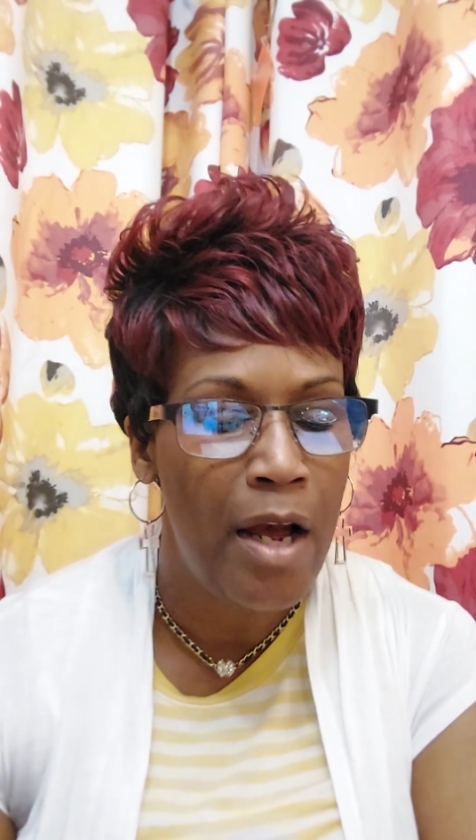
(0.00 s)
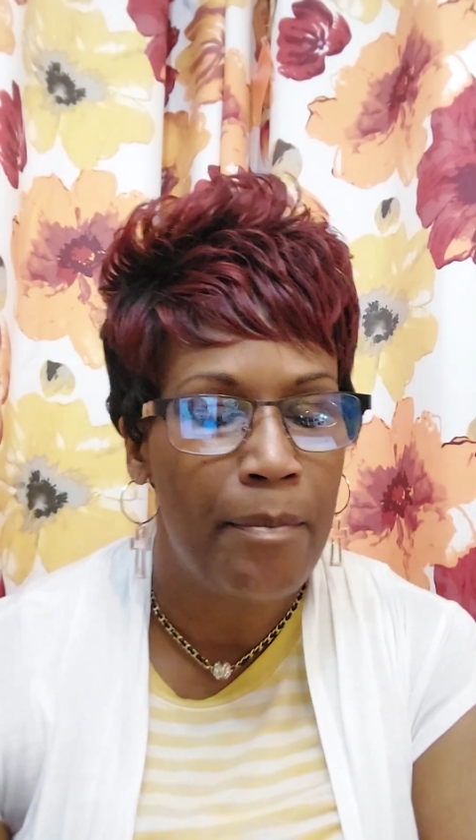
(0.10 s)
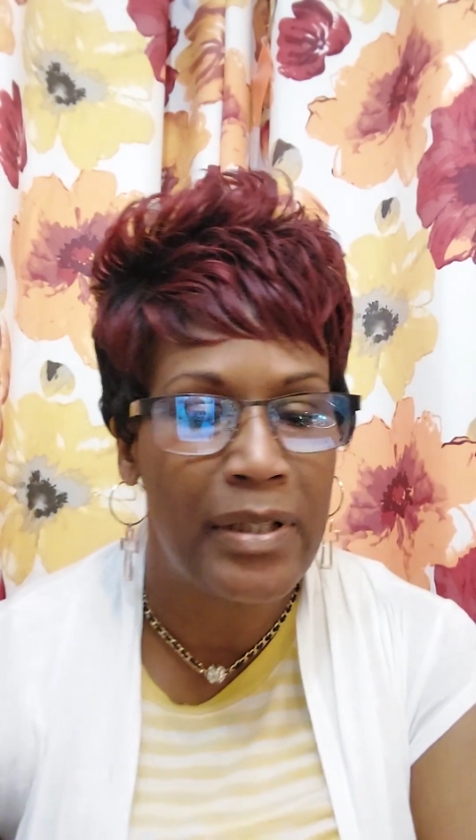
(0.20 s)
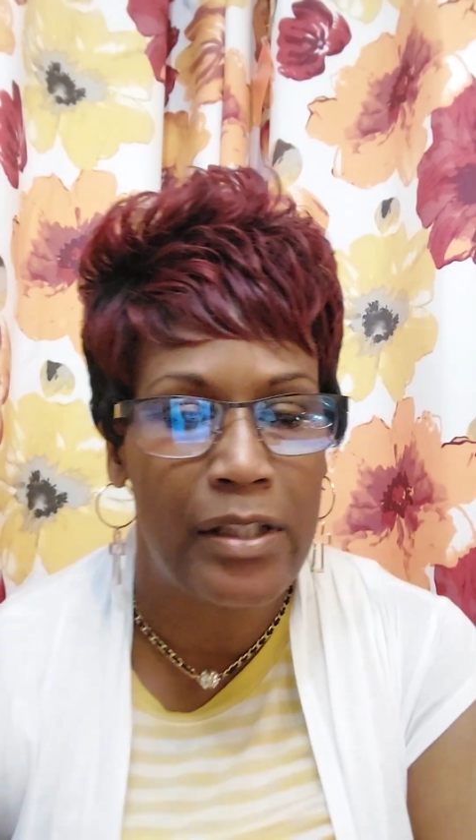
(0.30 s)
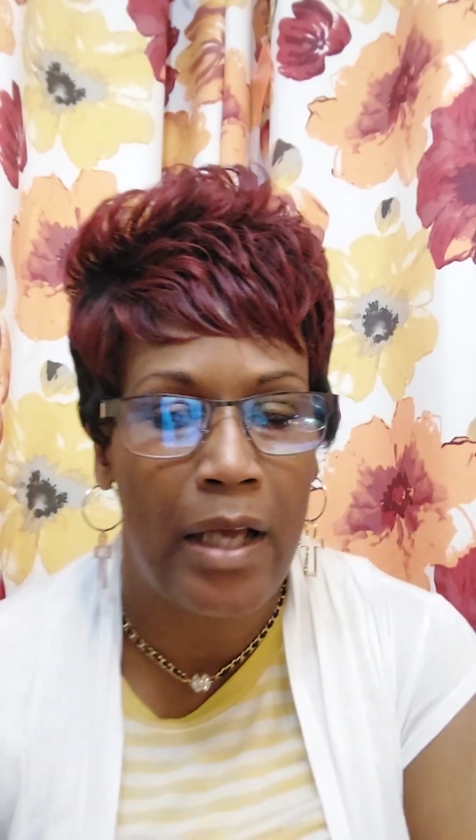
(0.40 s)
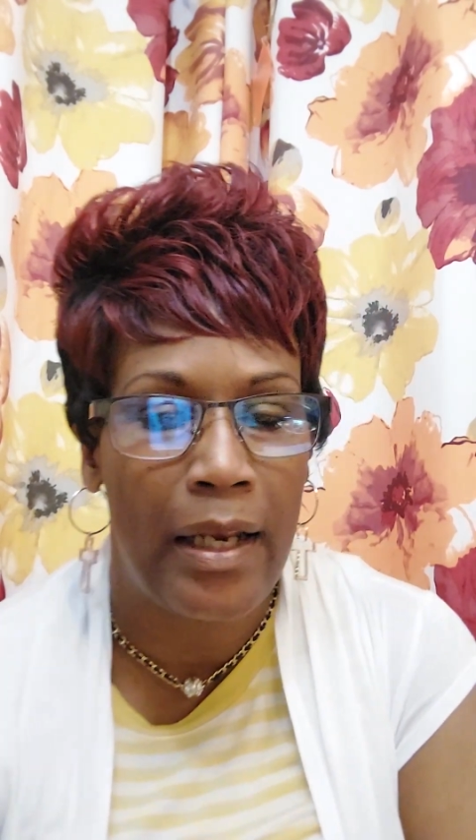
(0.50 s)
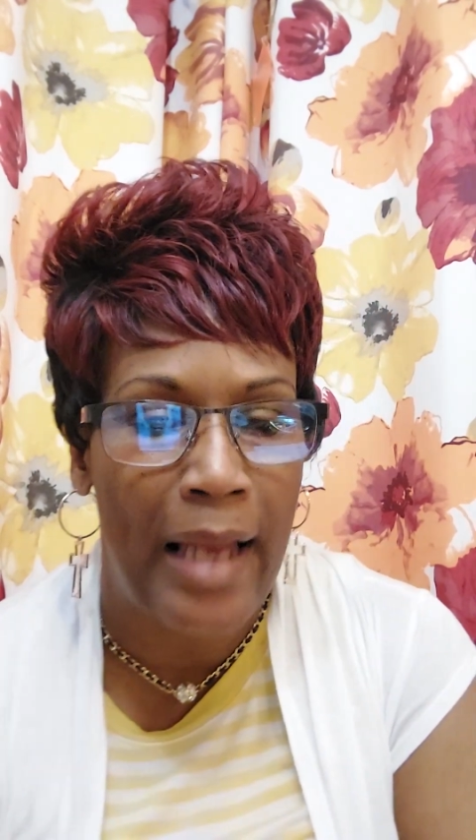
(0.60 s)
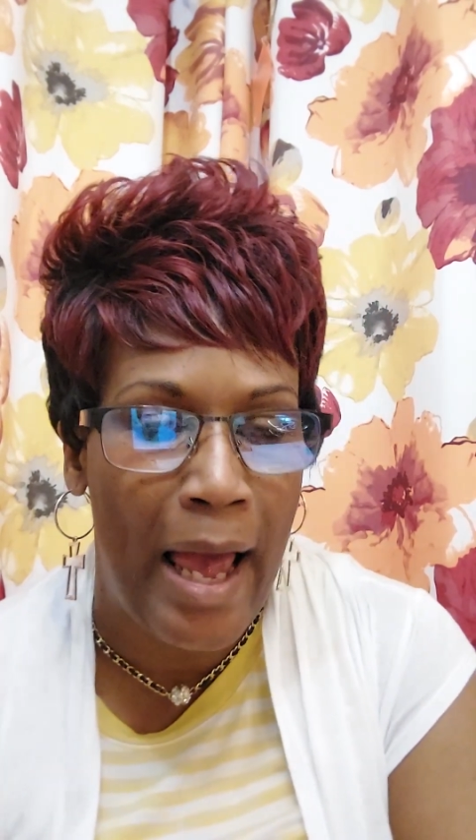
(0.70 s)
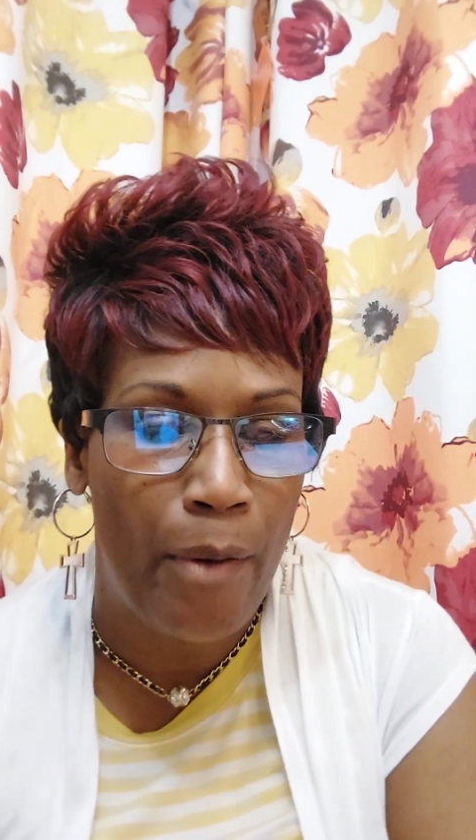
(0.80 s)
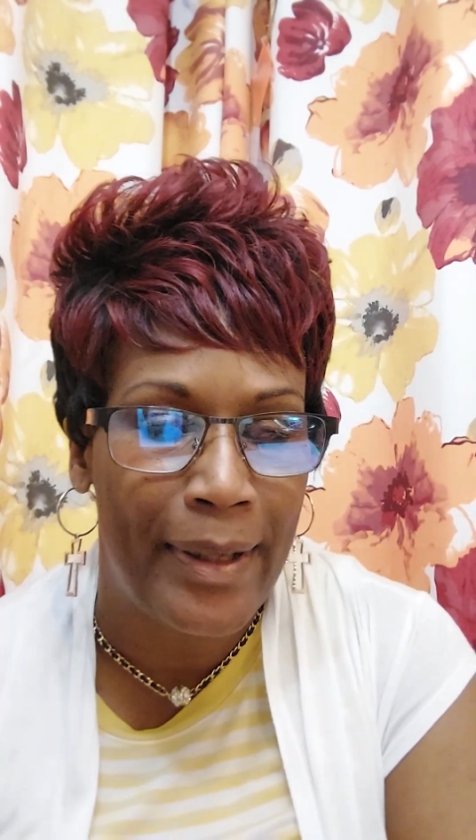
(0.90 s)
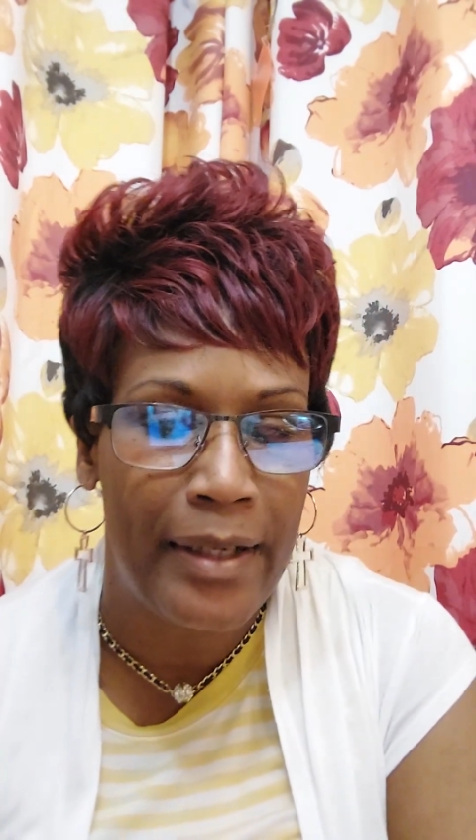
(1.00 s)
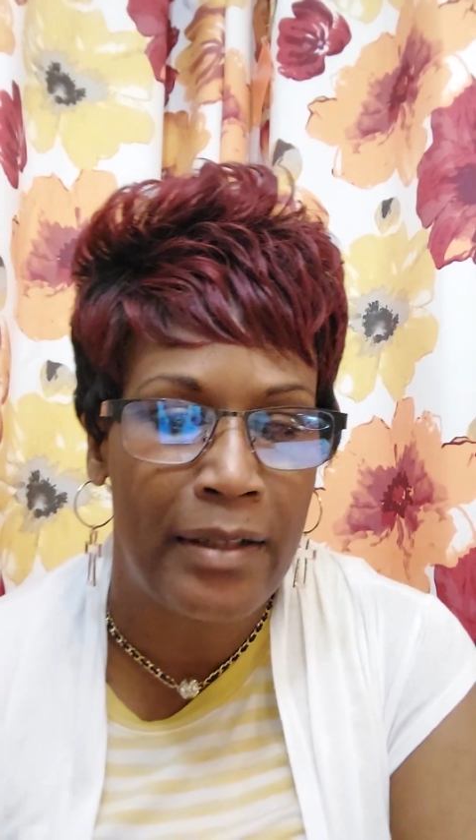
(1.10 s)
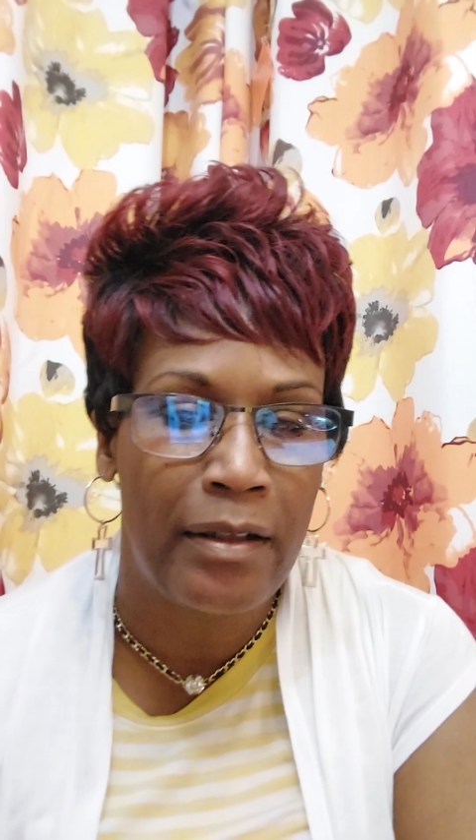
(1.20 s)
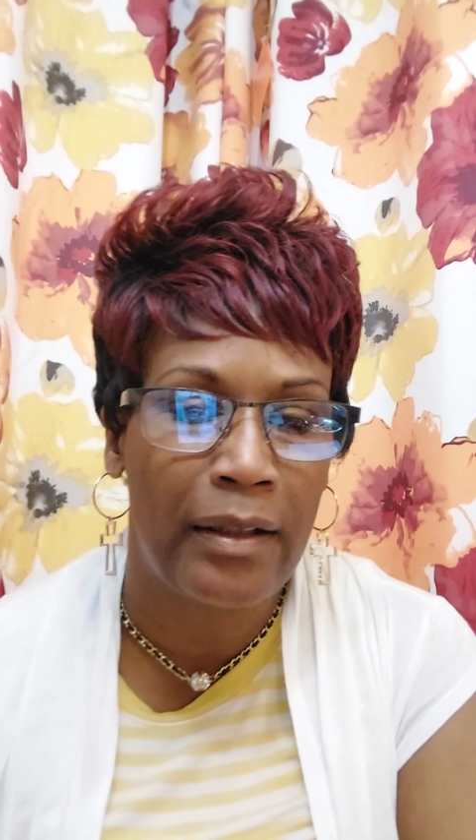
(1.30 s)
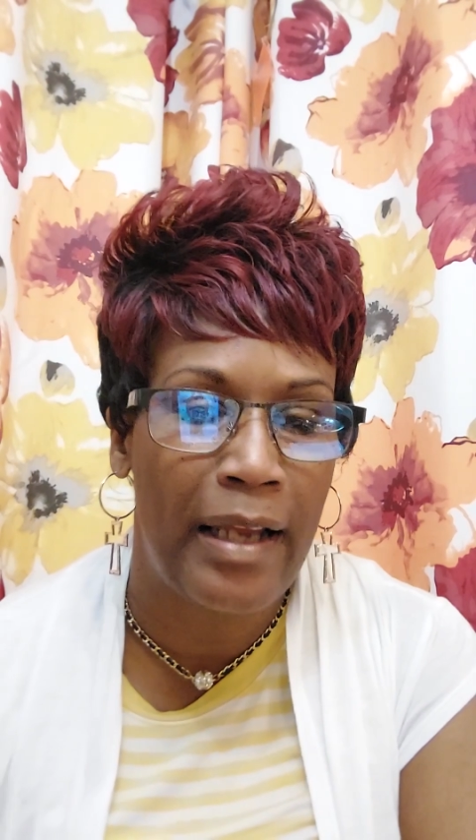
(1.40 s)
but to allow it in
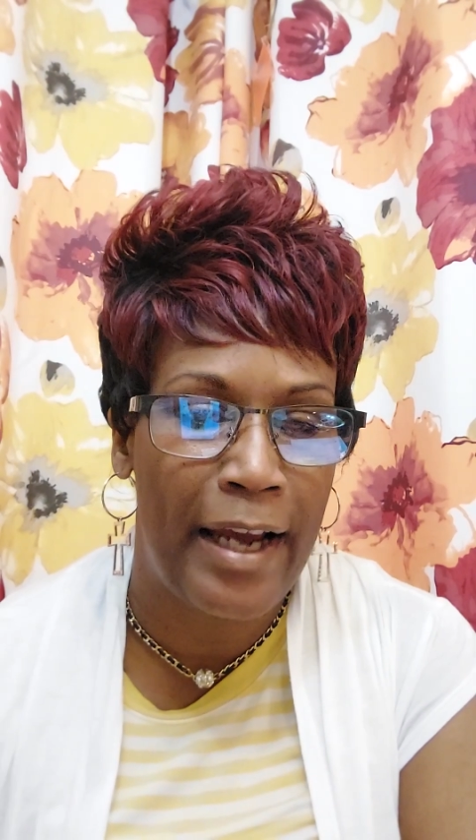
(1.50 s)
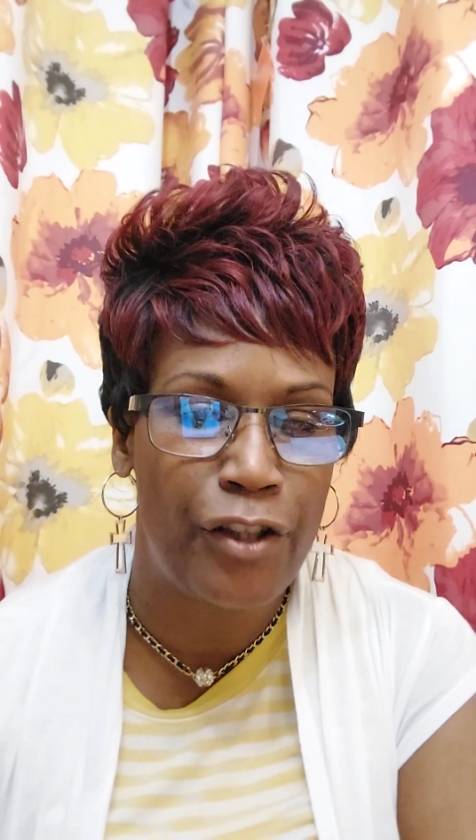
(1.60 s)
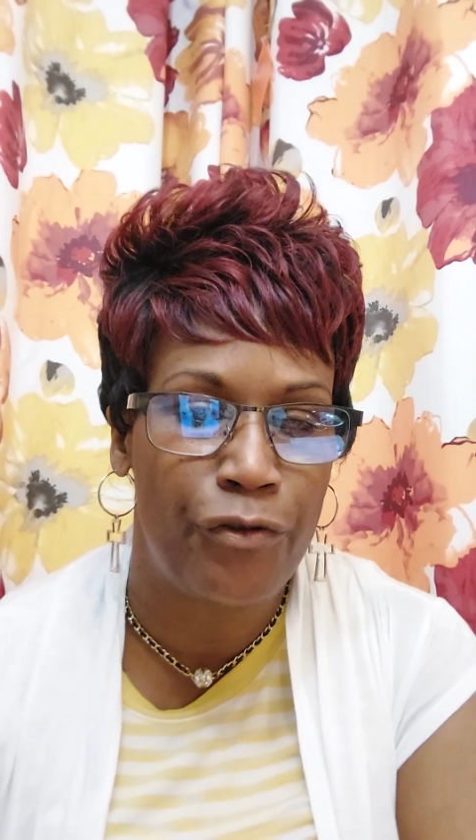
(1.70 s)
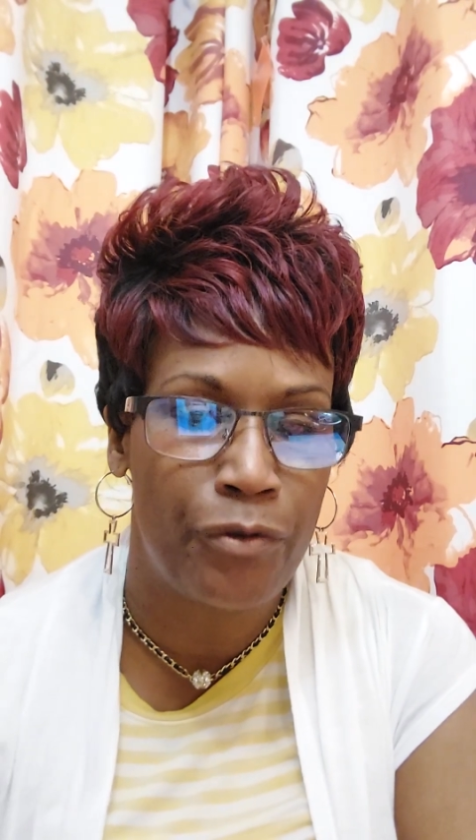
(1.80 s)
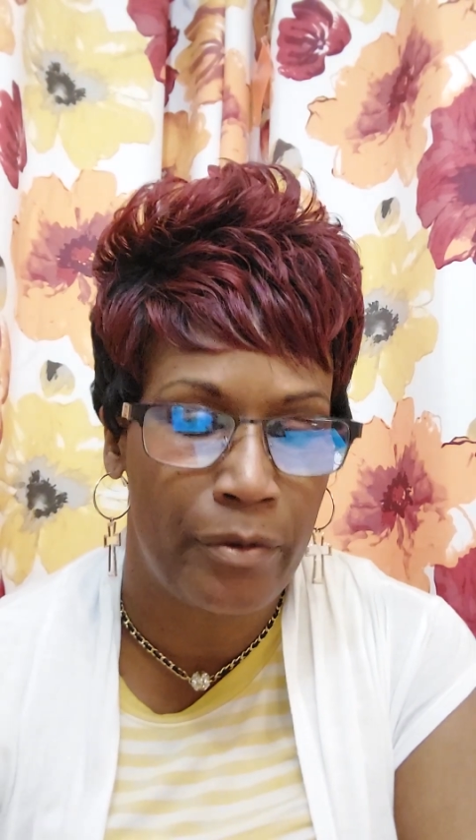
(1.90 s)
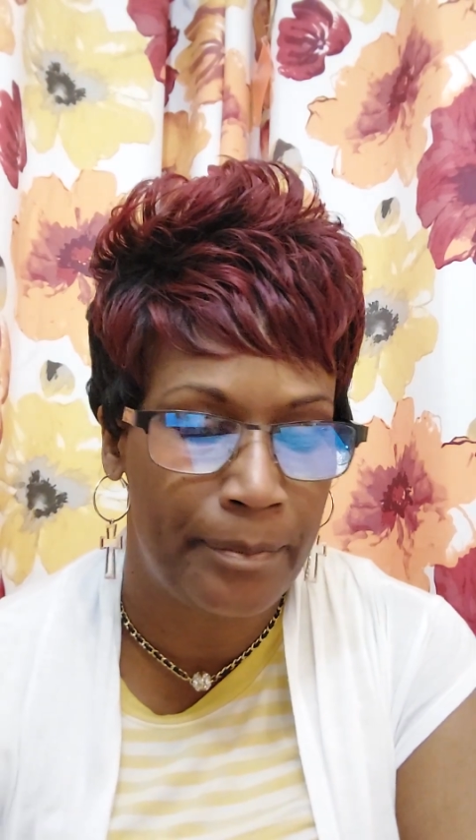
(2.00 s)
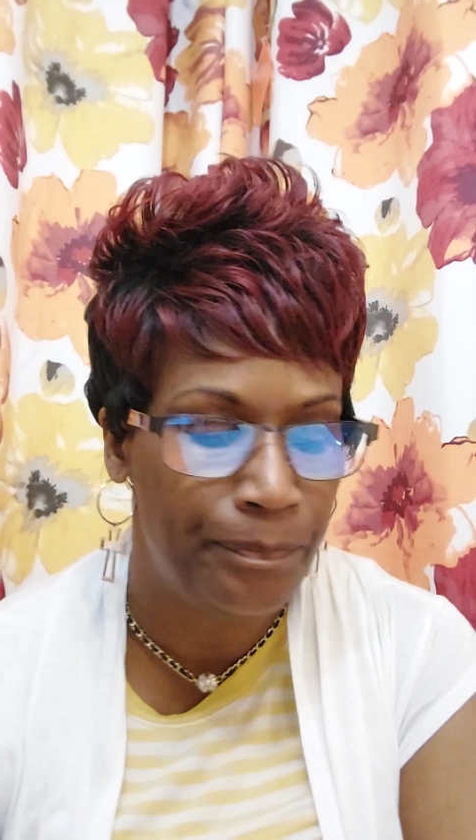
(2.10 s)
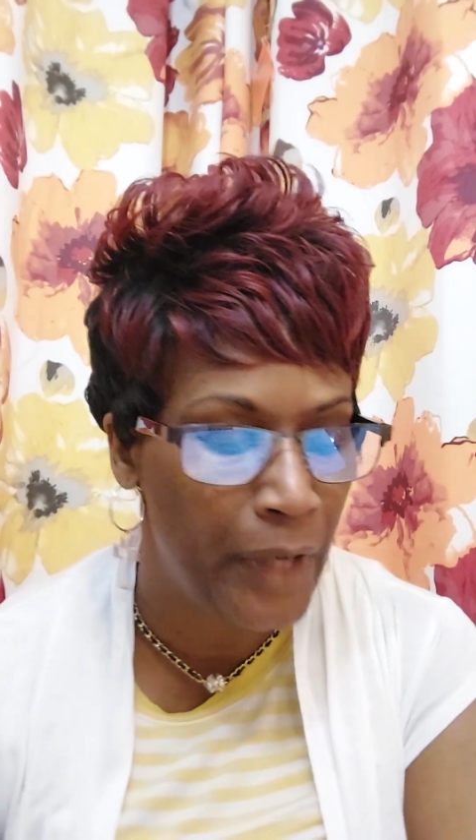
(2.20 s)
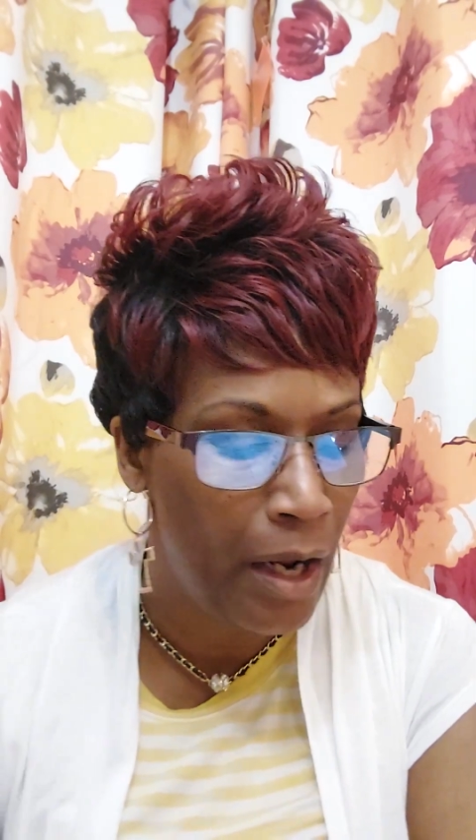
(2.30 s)
the classroom.